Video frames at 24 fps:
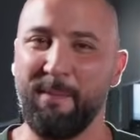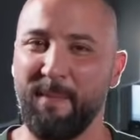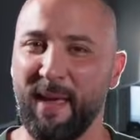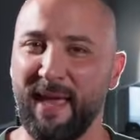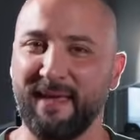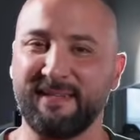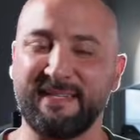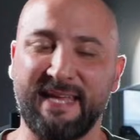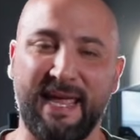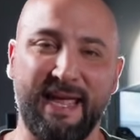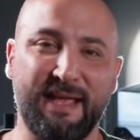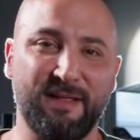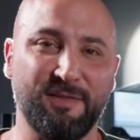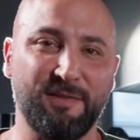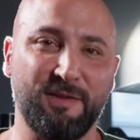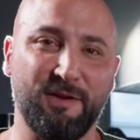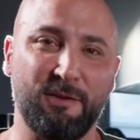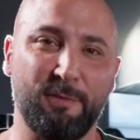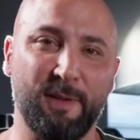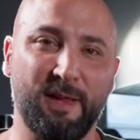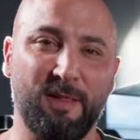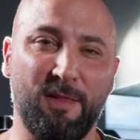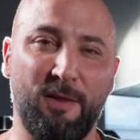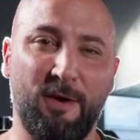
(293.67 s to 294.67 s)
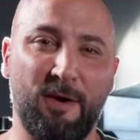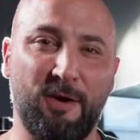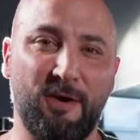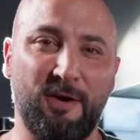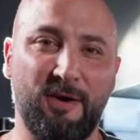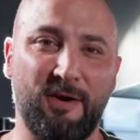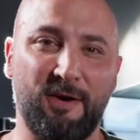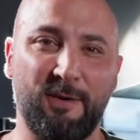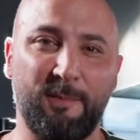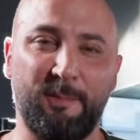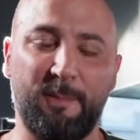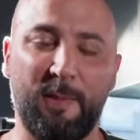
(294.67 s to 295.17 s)
may take a little bit
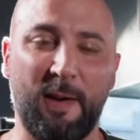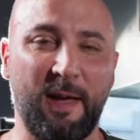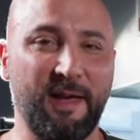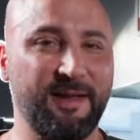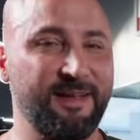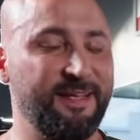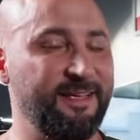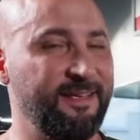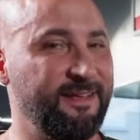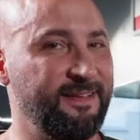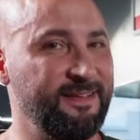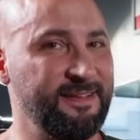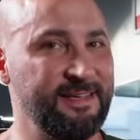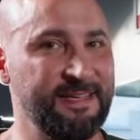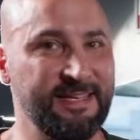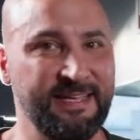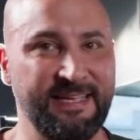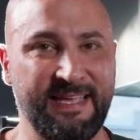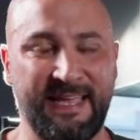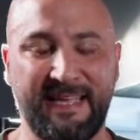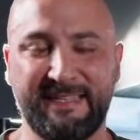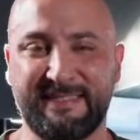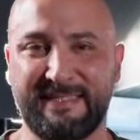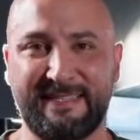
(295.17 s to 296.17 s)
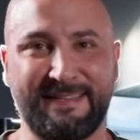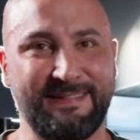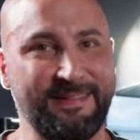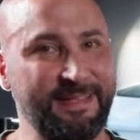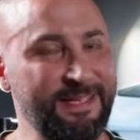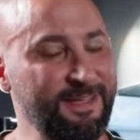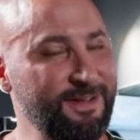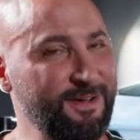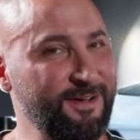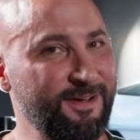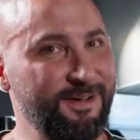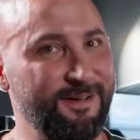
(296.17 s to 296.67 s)
longer, but It's
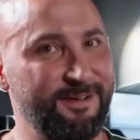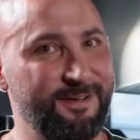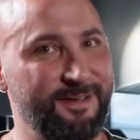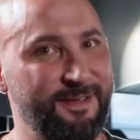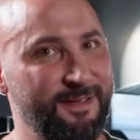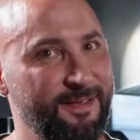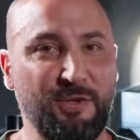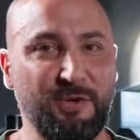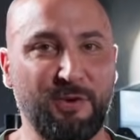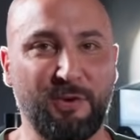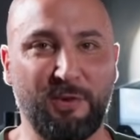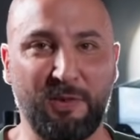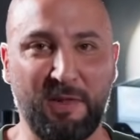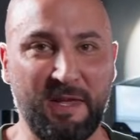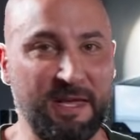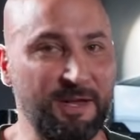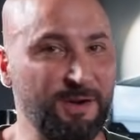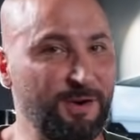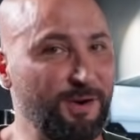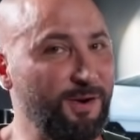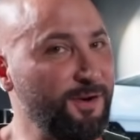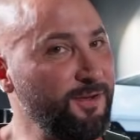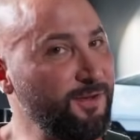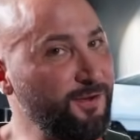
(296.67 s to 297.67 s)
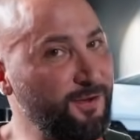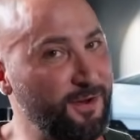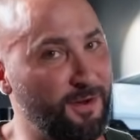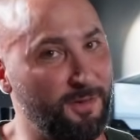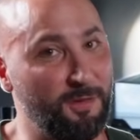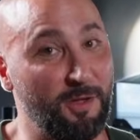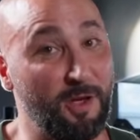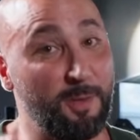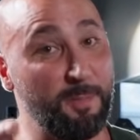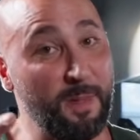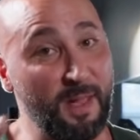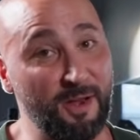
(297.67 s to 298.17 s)
cleaner, you're leaner, you're gonna
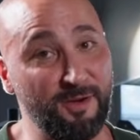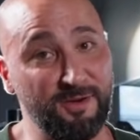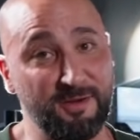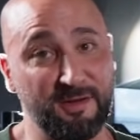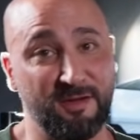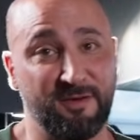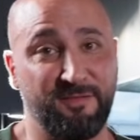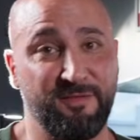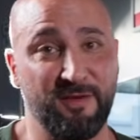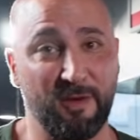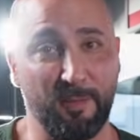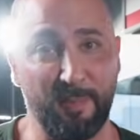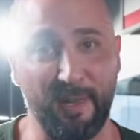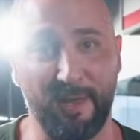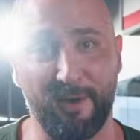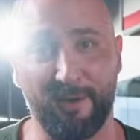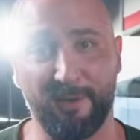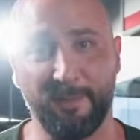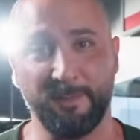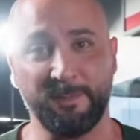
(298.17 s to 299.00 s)
look better, you're gonna feel better.